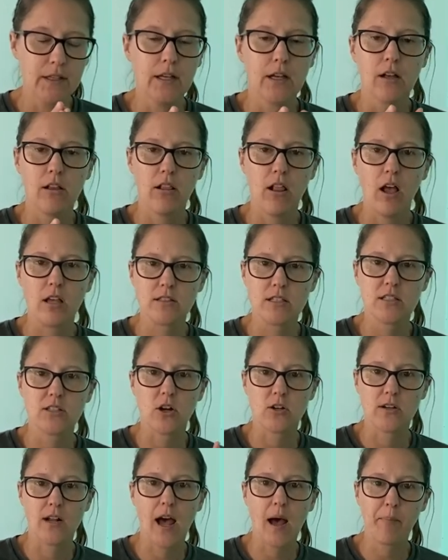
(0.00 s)
closets
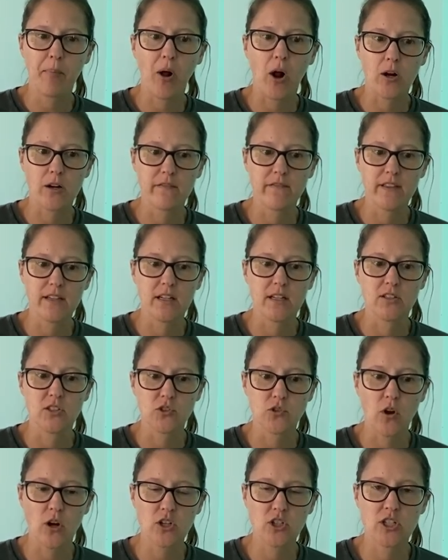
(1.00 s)
are not part of the
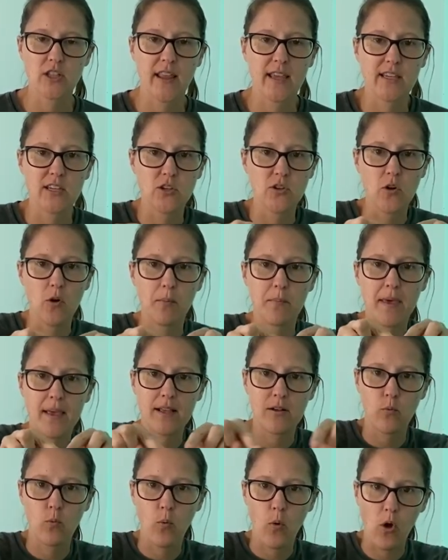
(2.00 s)
construction. Like, you don't
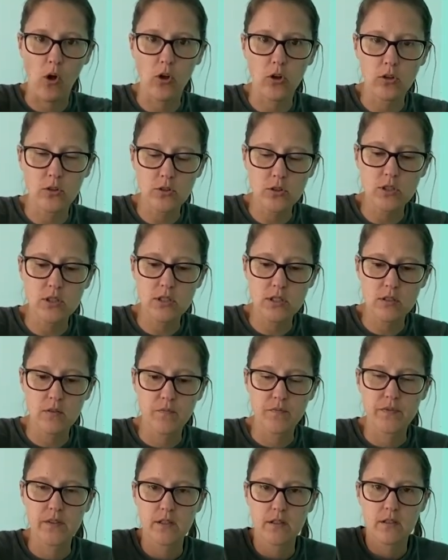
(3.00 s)
make walls.
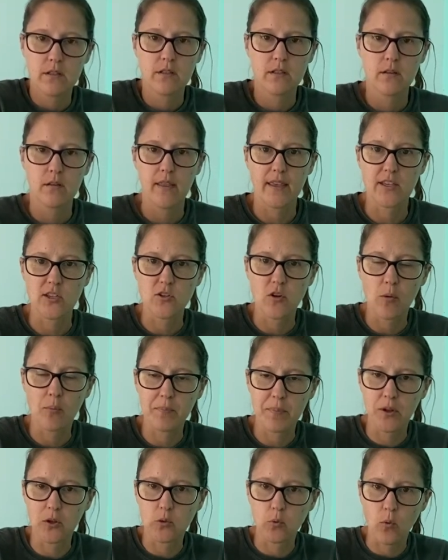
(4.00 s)
Like, you
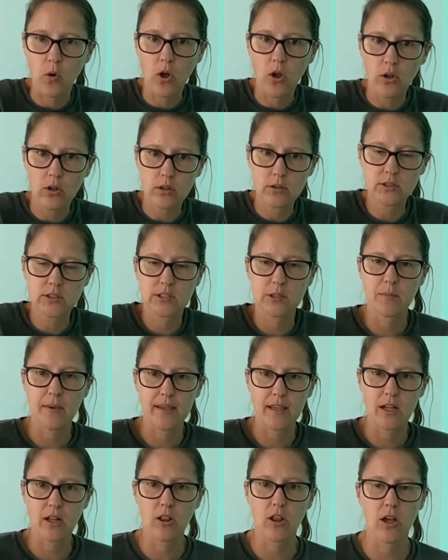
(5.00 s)
don't build walls to
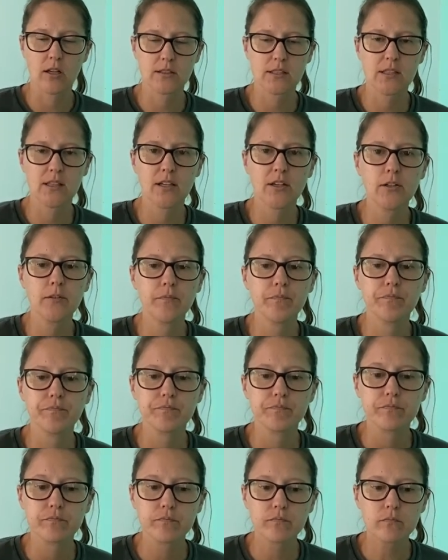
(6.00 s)
make a closet there.
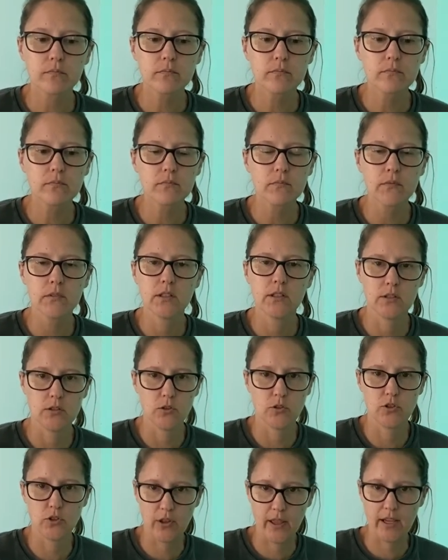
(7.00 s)

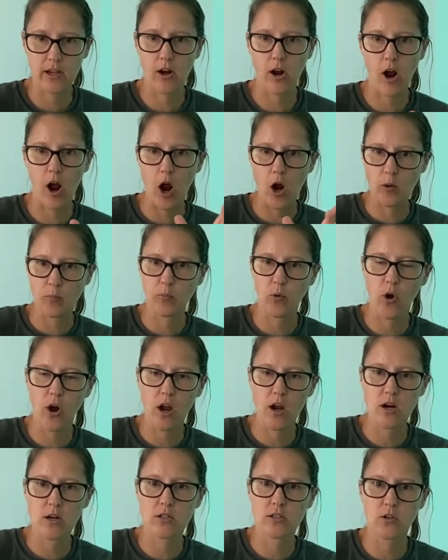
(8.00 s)
You do like
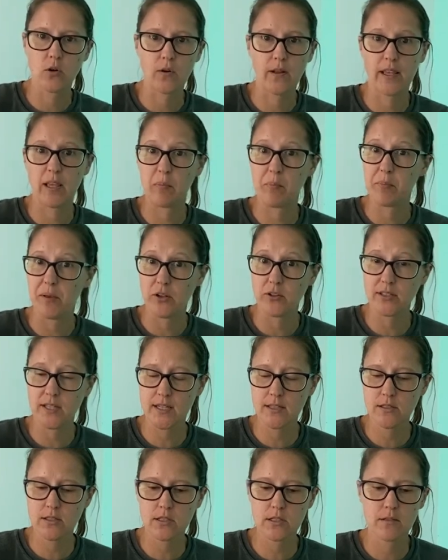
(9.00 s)
armoires or like
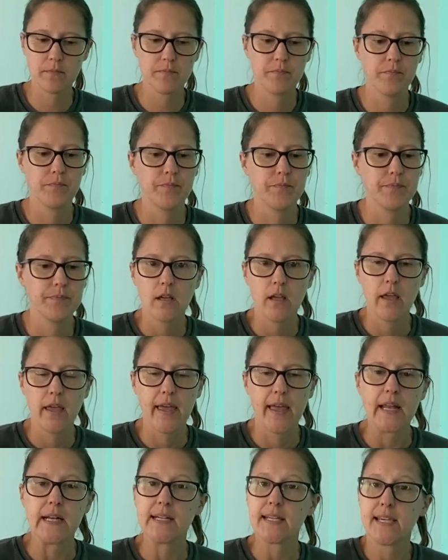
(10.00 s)
built-ins.
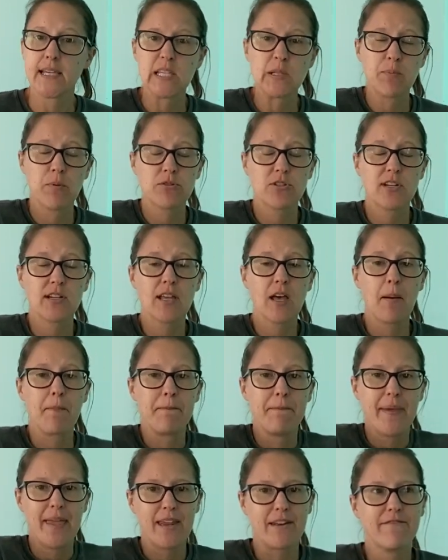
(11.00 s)
And he's supposed to
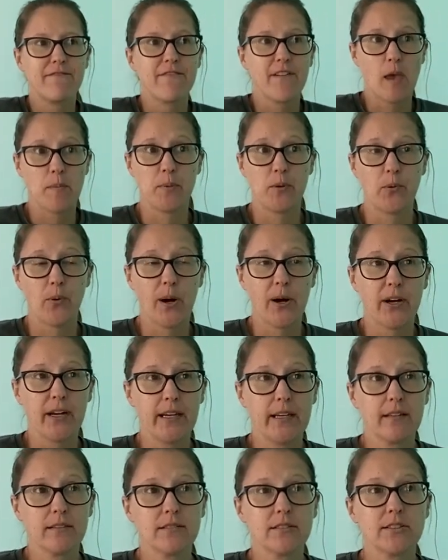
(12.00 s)
come
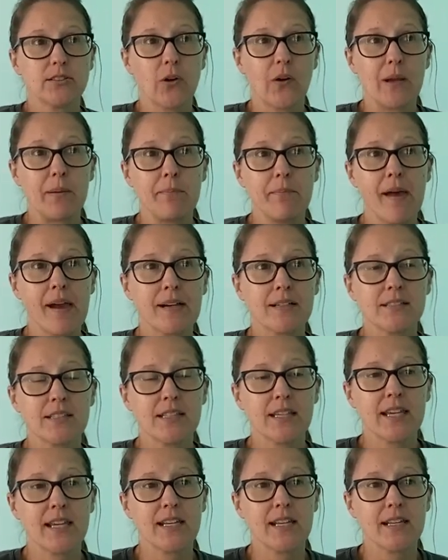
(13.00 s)
mid-February. So in
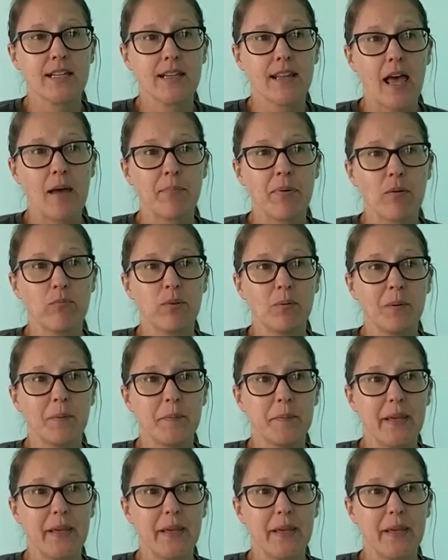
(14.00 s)
Mexican, that probably